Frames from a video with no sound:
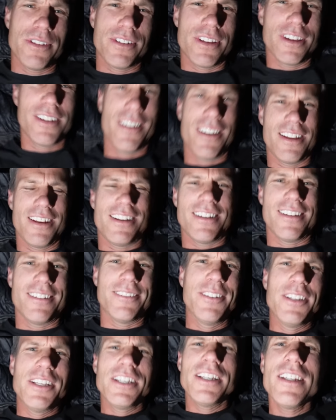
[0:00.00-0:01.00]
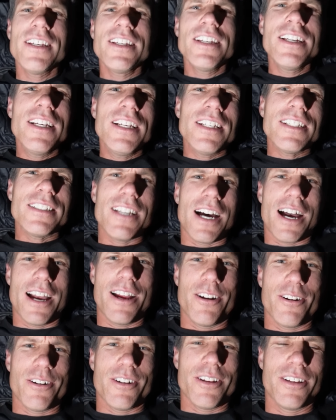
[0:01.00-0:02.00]
is getting
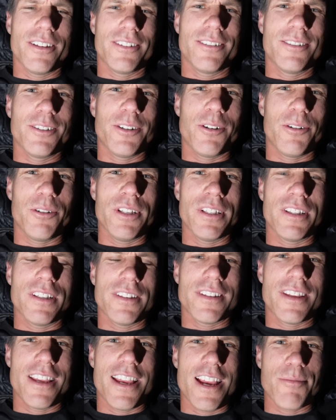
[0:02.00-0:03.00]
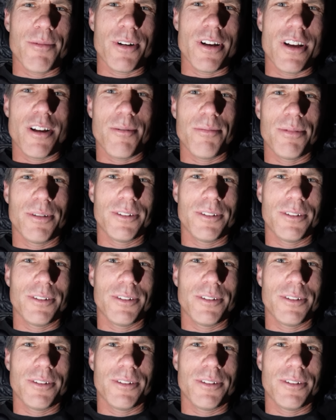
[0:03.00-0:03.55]
tired holding this camera up.